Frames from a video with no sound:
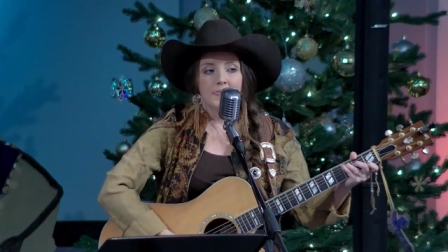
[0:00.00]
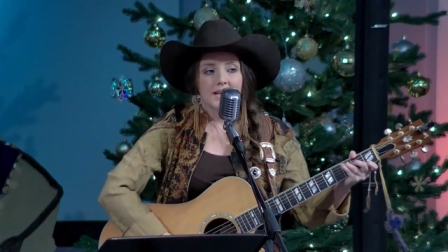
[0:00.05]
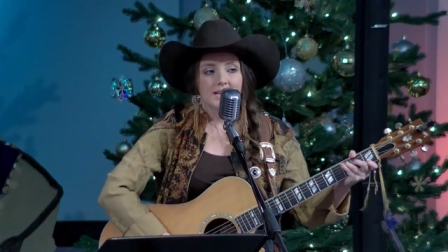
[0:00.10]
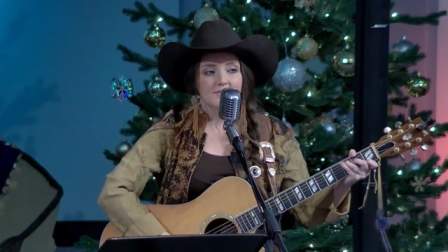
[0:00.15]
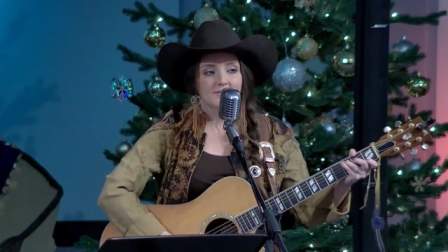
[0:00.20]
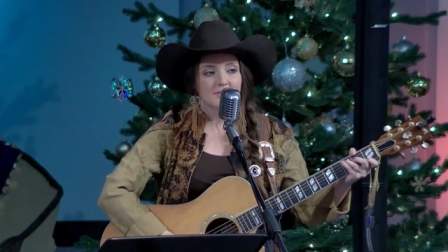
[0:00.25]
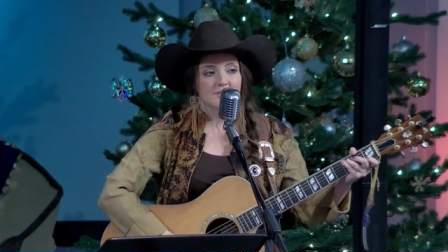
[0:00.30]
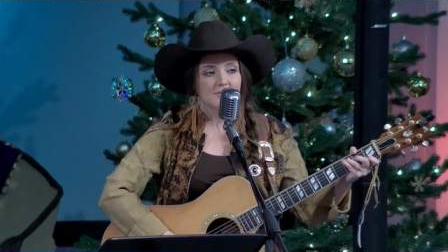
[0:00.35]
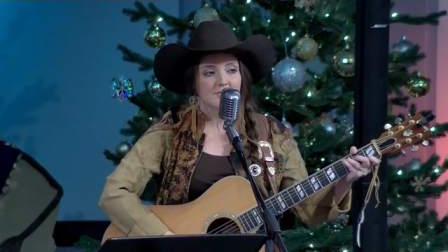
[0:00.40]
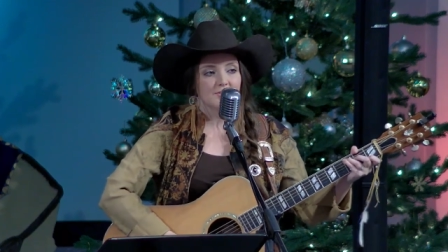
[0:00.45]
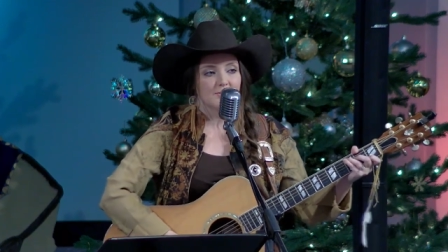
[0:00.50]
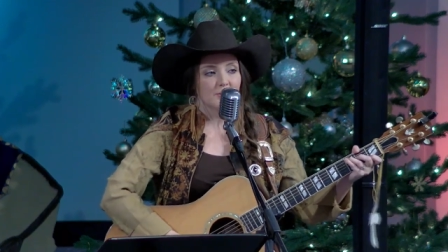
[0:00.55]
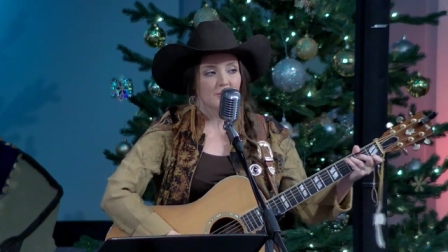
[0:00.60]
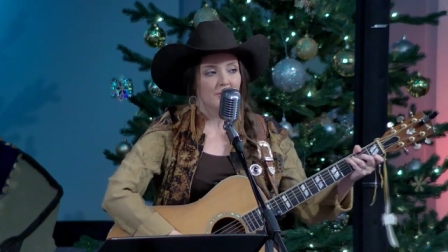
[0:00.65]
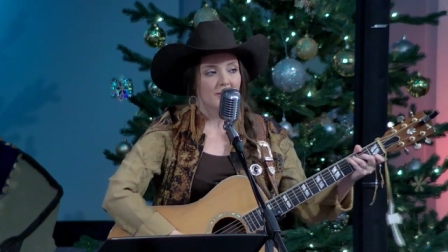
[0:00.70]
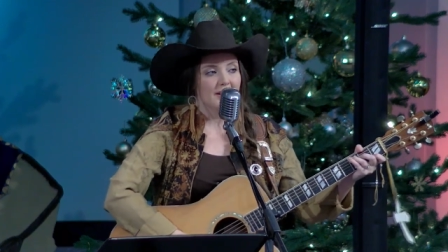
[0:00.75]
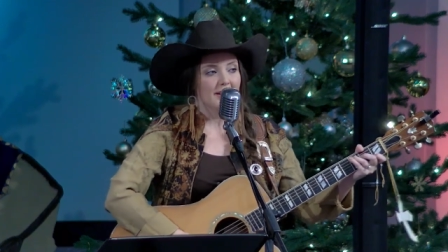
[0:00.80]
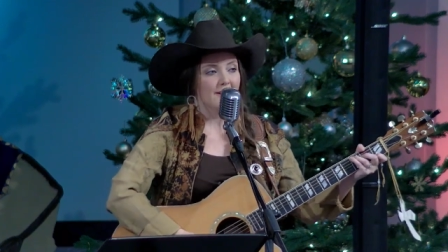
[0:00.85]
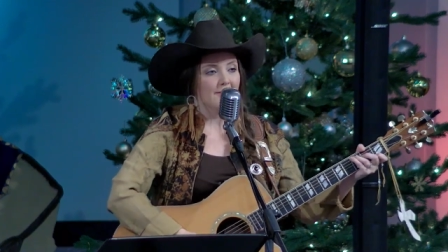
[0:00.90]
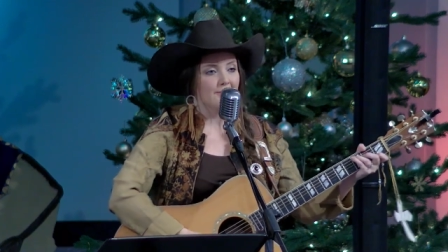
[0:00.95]
It's the
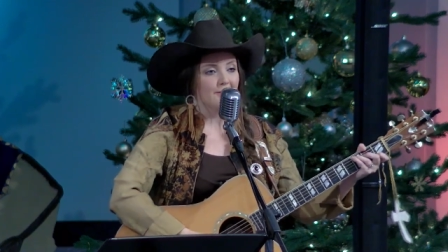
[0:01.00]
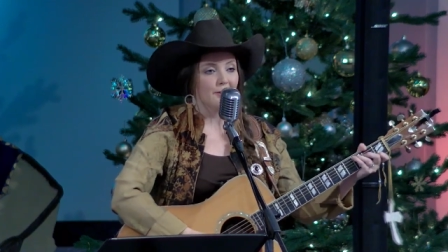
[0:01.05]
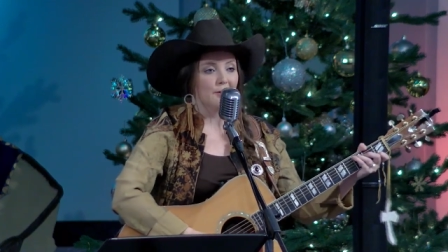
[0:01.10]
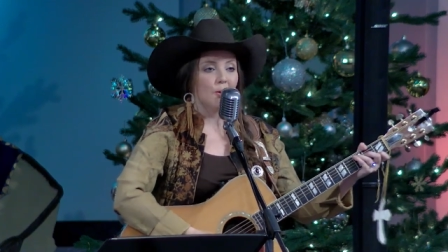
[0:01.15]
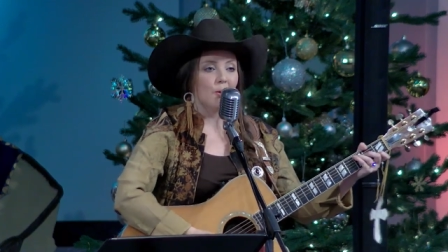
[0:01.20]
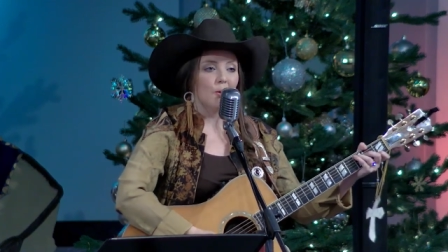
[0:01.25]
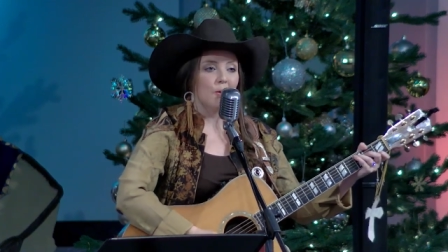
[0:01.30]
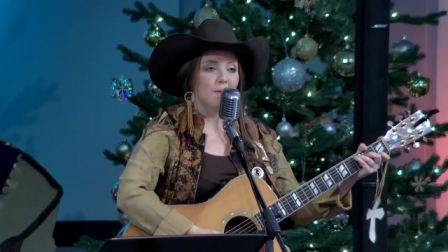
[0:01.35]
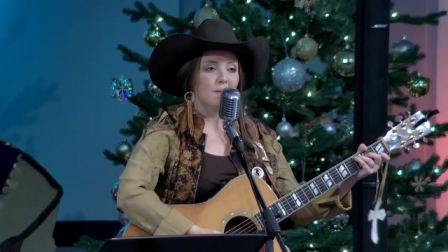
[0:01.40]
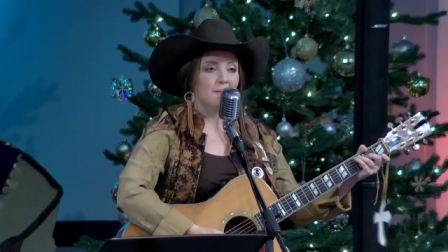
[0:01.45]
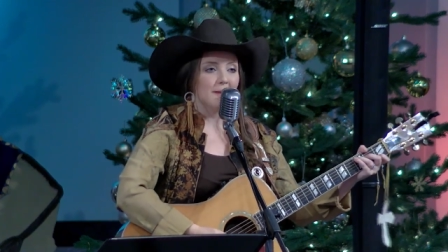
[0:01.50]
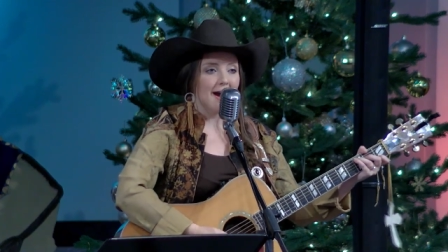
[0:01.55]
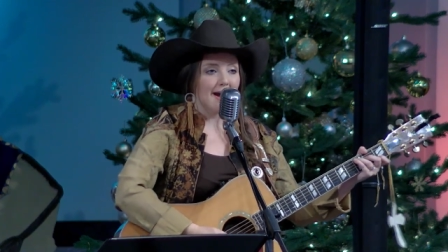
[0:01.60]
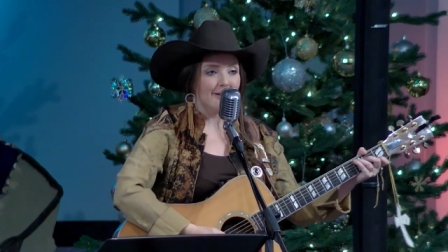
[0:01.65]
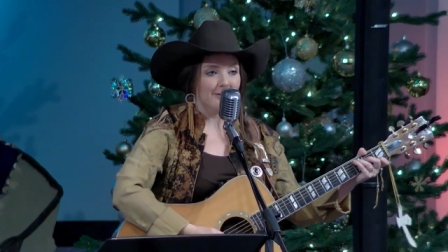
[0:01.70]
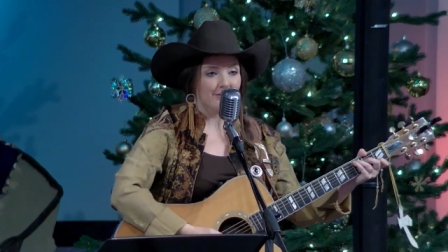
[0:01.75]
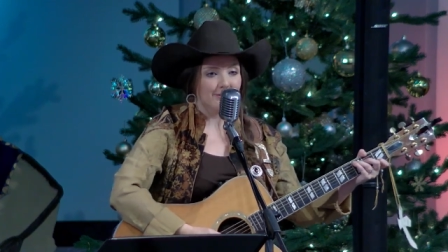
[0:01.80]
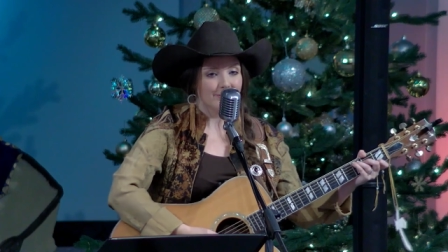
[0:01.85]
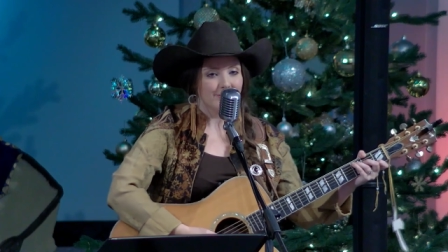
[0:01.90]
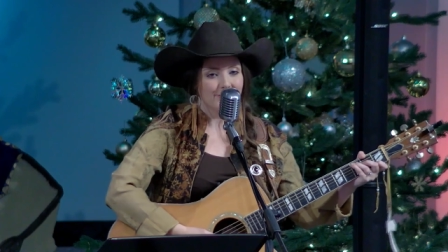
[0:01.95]
story of the coal
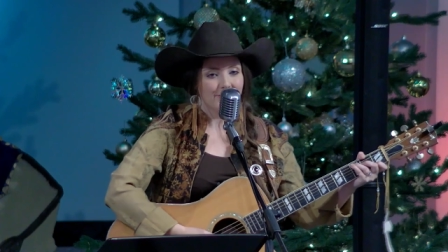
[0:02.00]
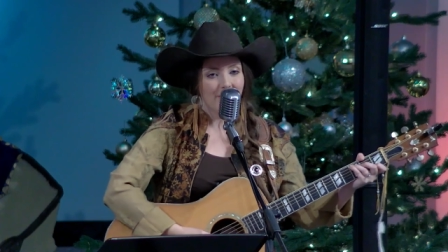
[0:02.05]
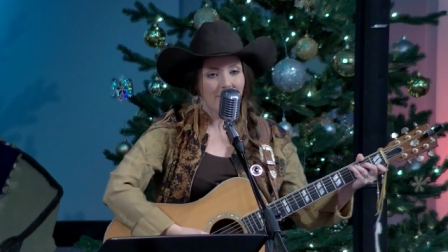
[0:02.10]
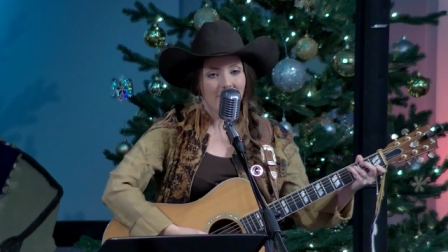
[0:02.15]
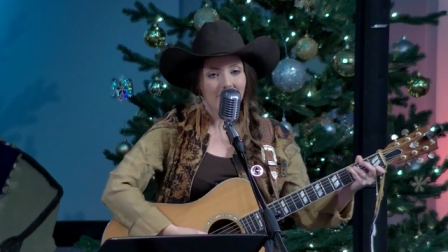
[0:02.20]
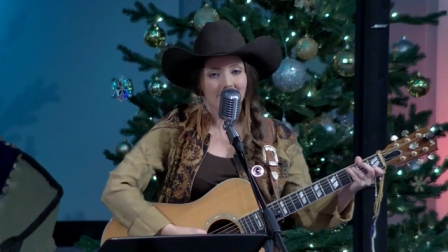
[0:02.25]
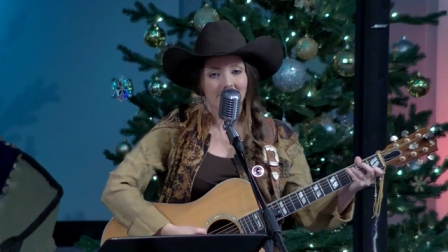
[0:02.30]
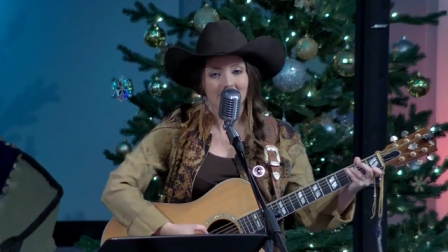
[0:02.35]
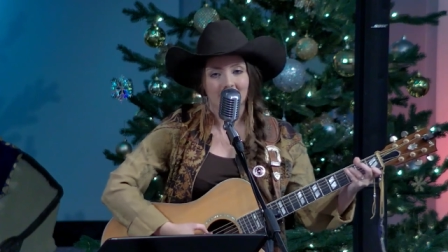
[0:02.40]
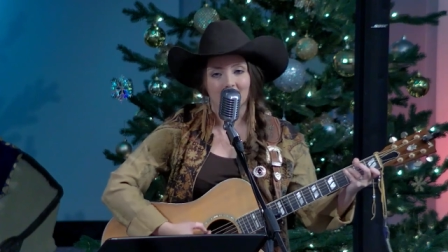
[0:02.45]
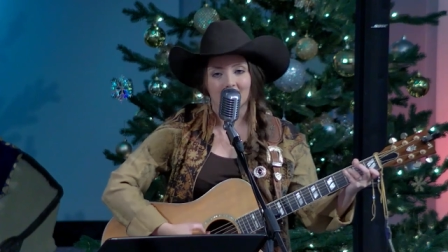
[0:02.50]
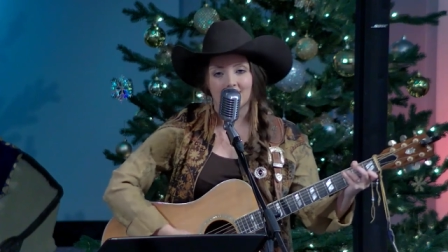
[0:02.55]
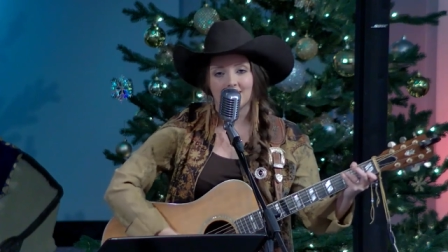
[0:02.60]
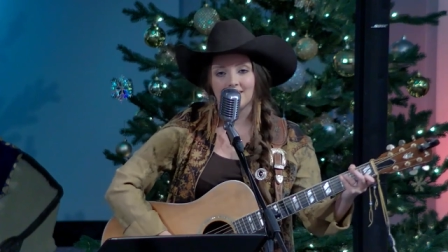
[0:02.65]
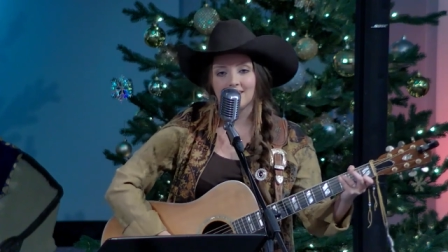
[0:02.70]
miner's daughter.